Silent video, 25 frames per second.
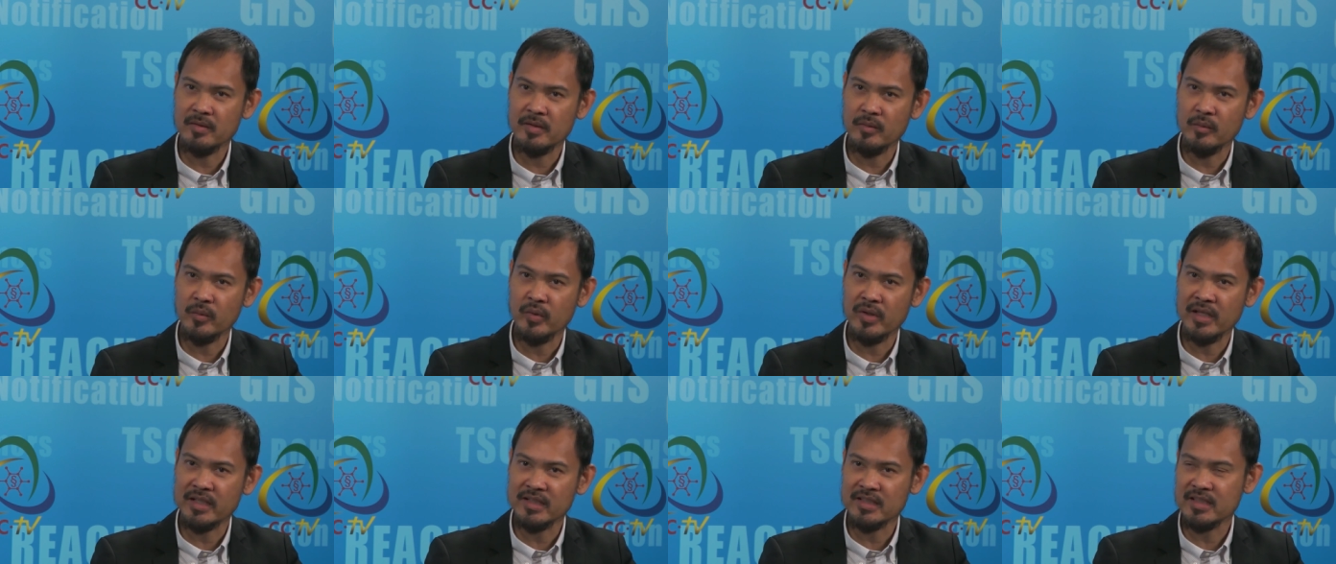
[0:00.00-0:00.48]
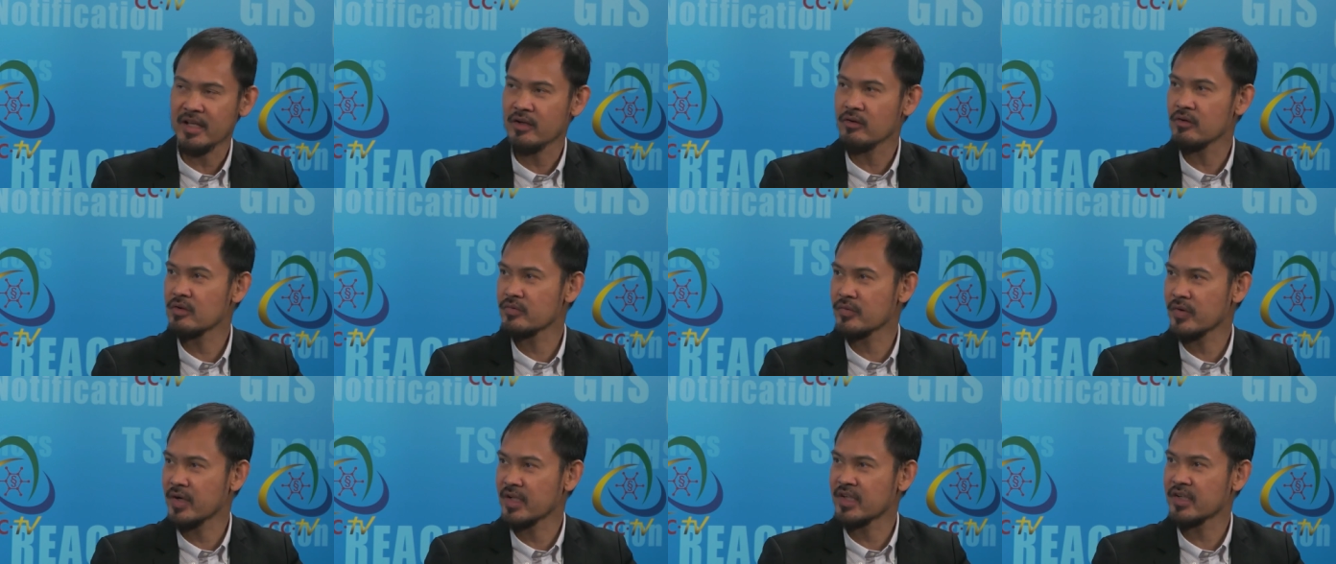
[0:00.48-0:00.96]
when I say
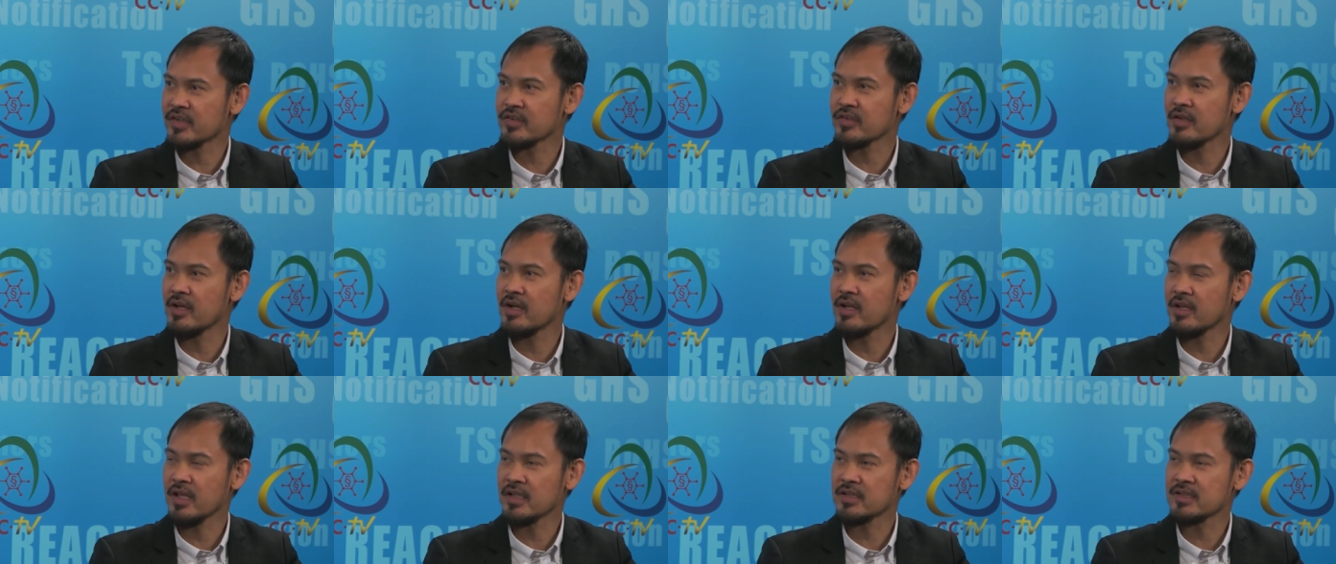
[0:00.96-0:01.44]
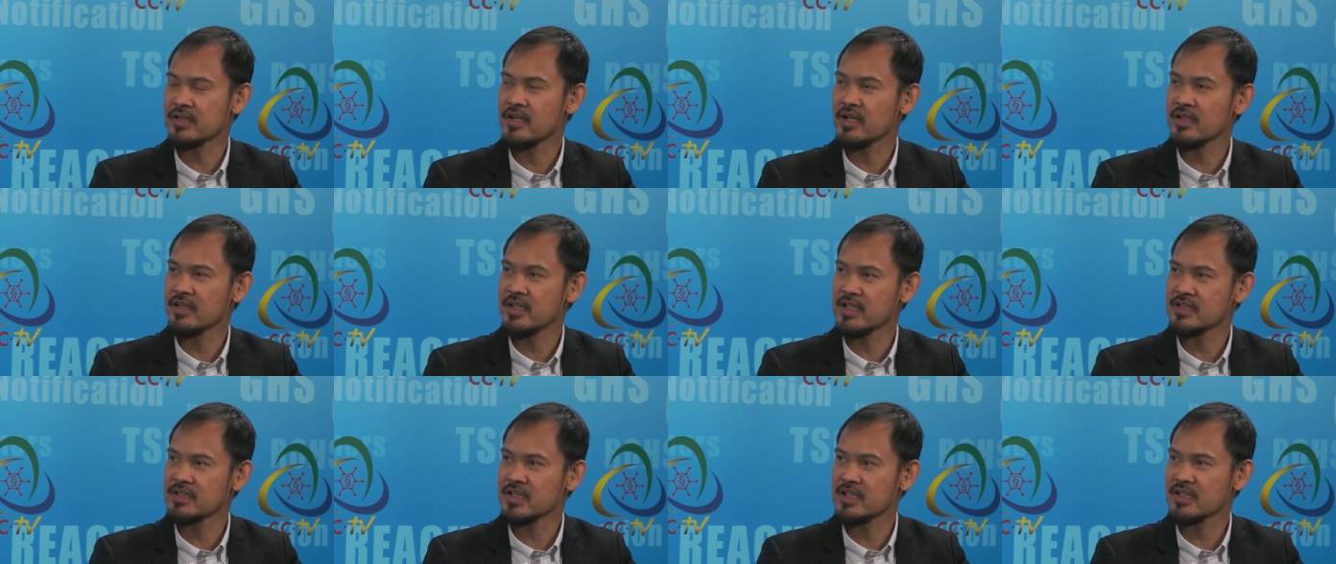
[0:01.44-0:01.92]
converge, it's not, it's
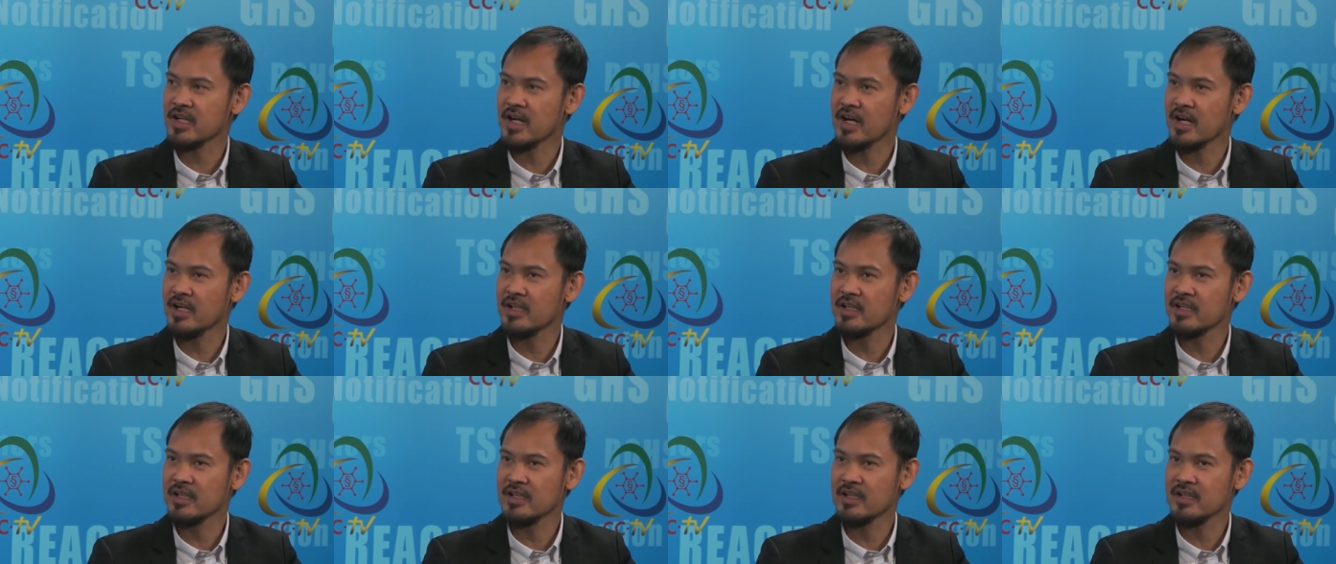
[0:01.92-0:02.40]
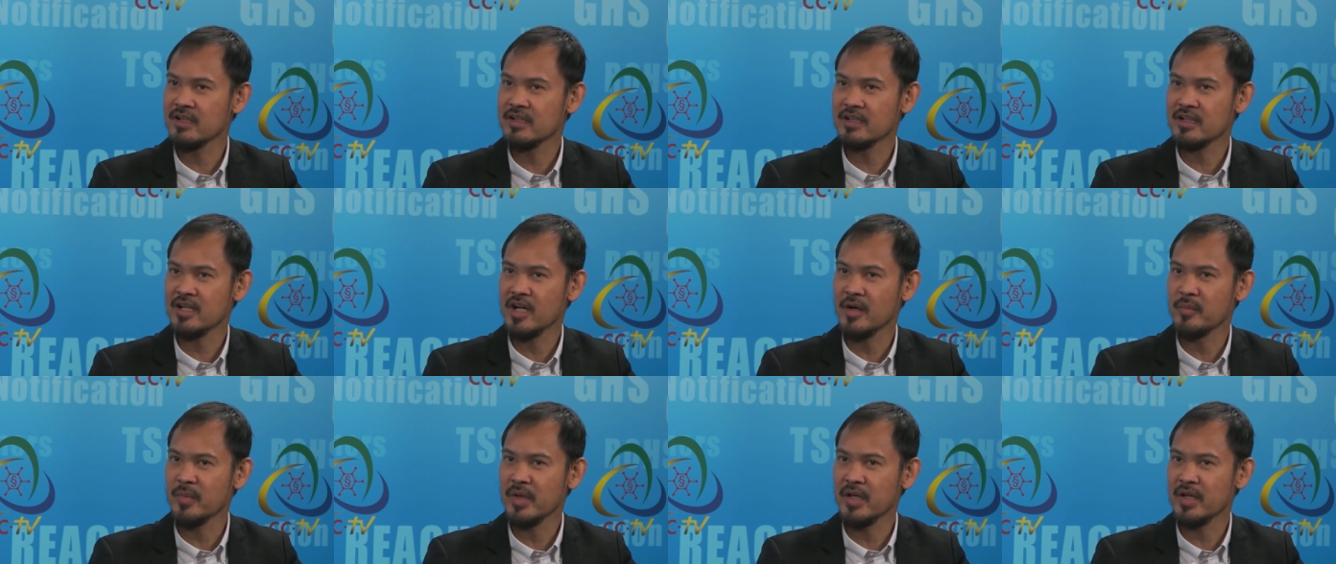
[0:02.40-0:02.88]
not necessarily
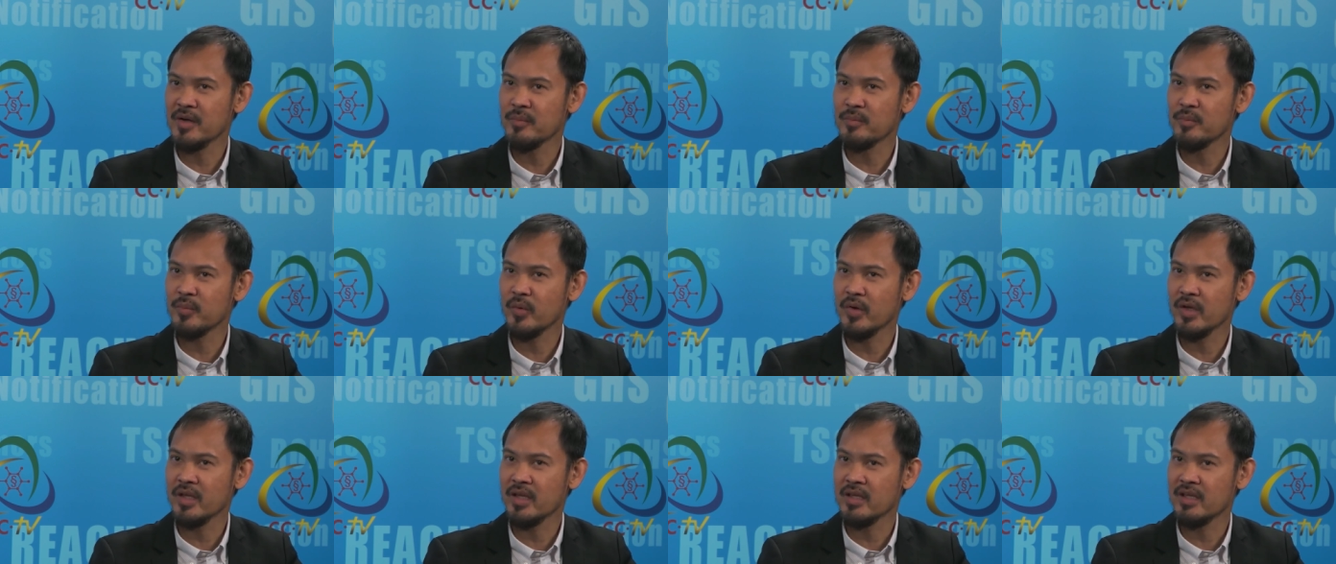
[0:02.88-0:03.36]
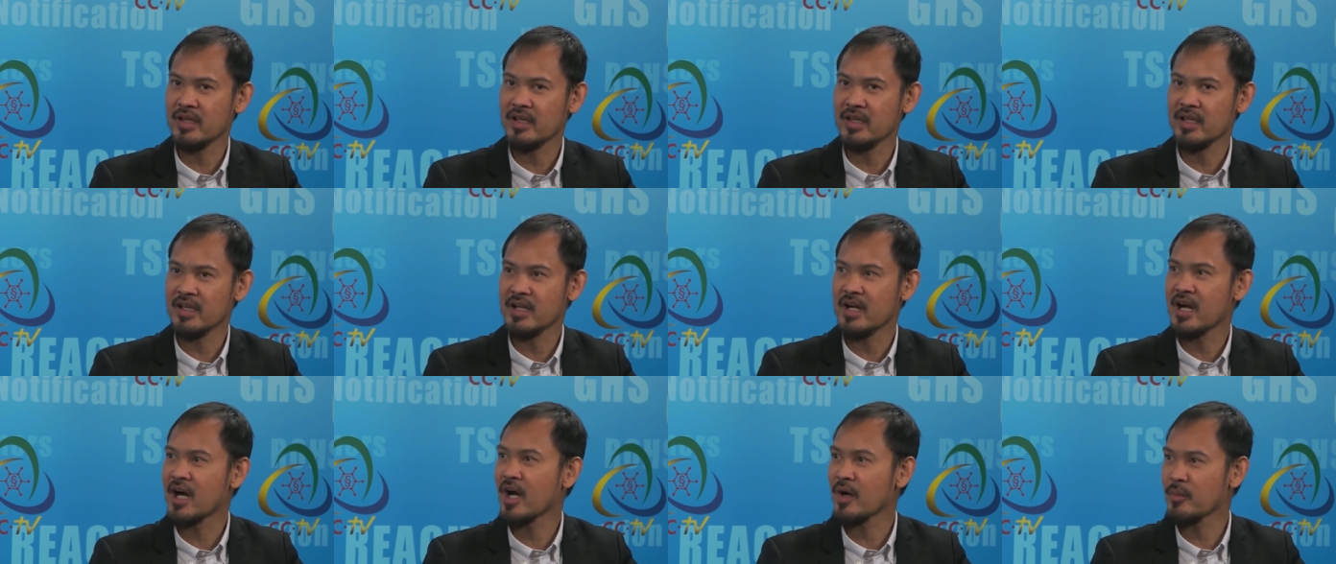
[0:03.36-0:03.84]
coming up with a
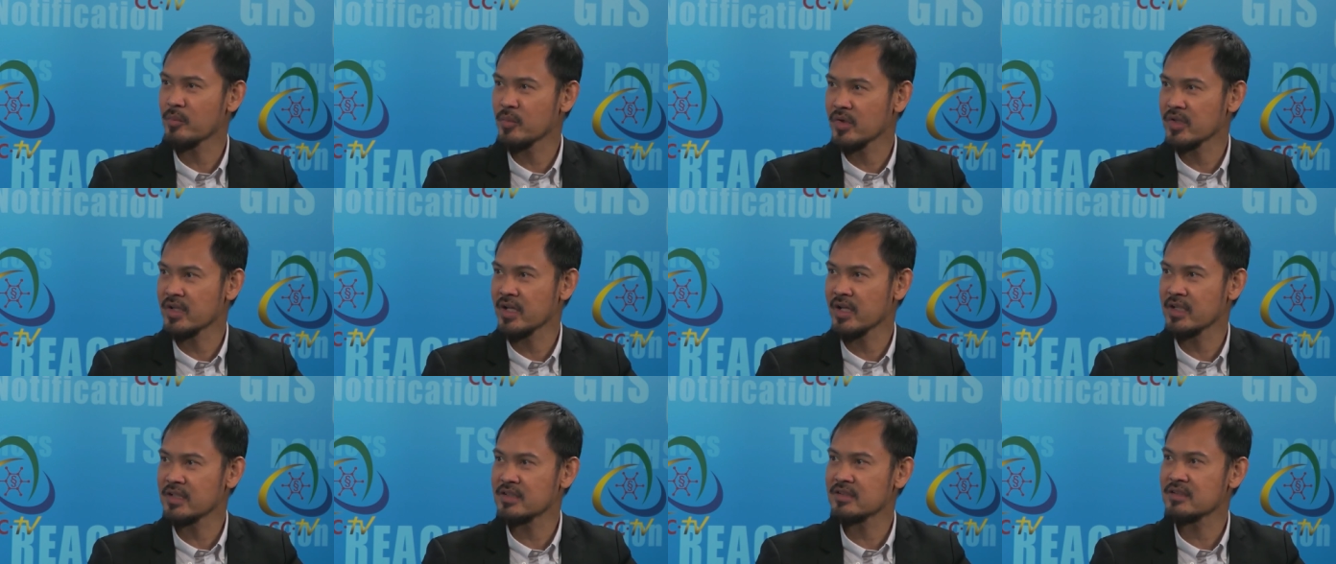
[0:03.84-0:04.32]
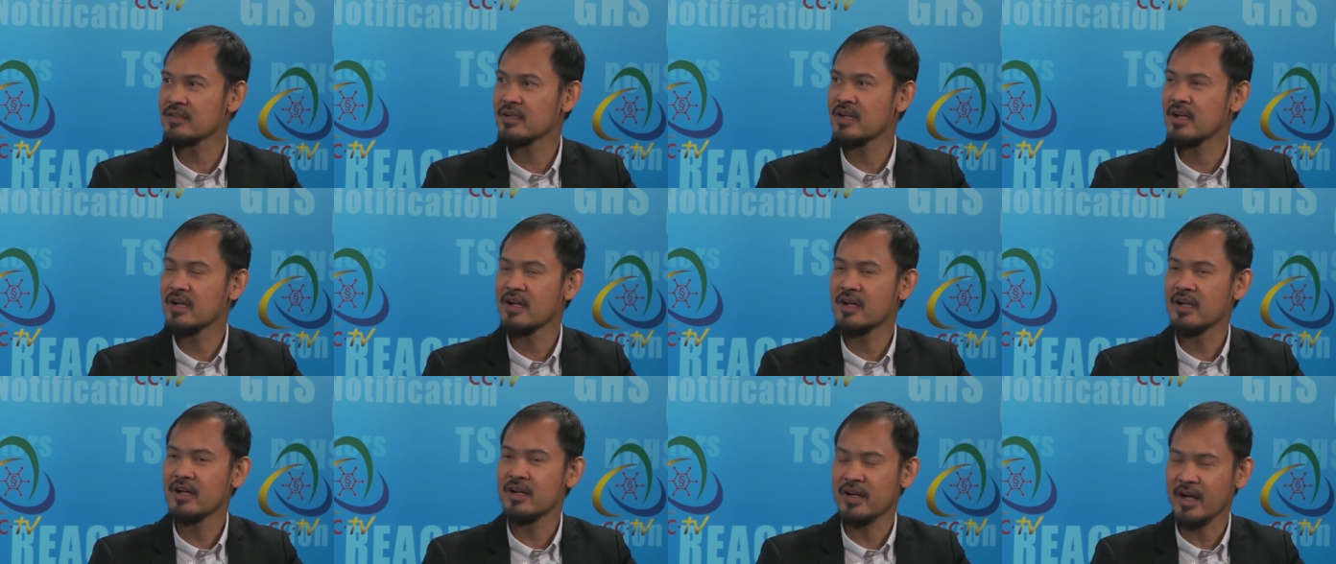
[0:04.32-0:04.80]
harmonized
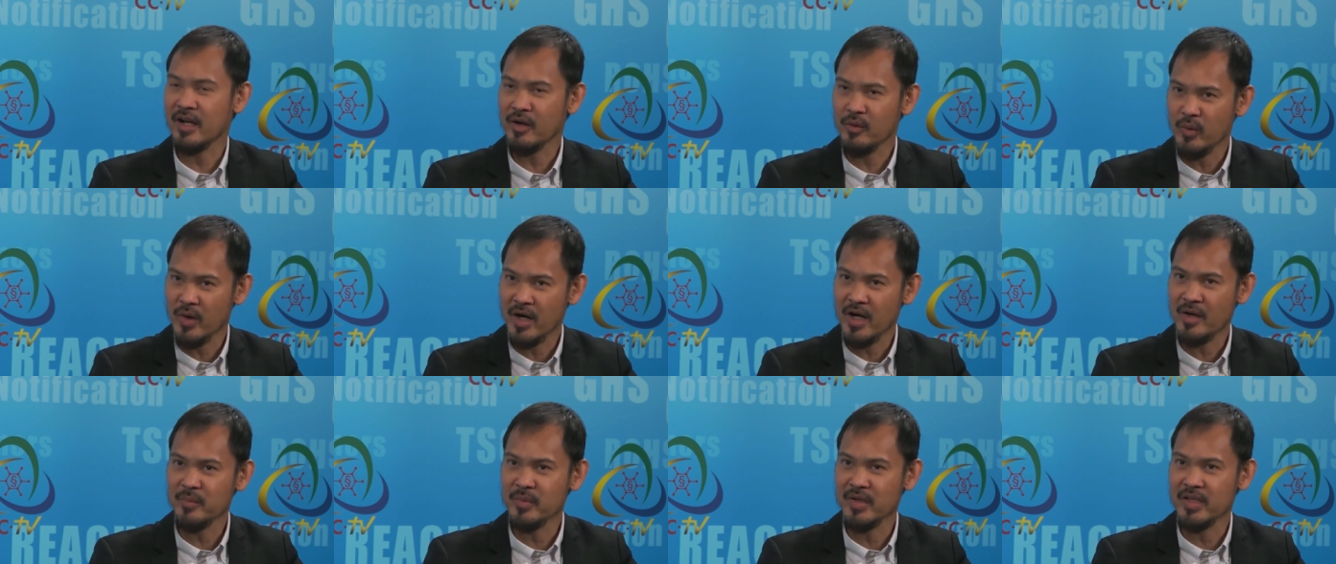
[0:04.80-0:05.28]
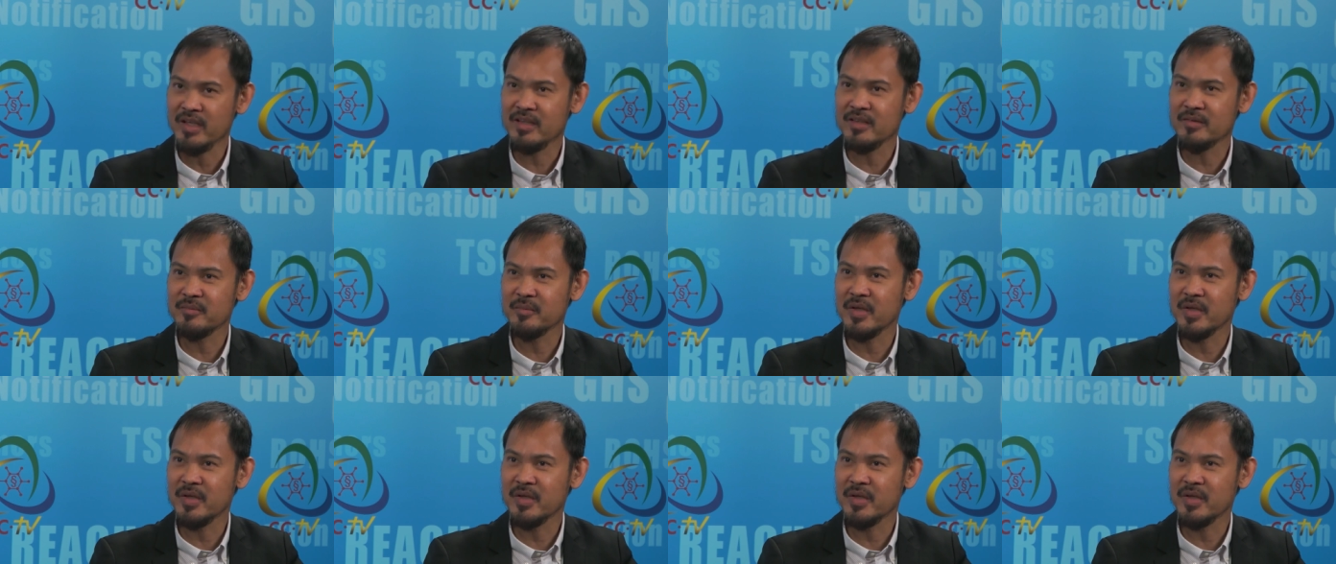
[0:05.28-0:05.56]
requirement,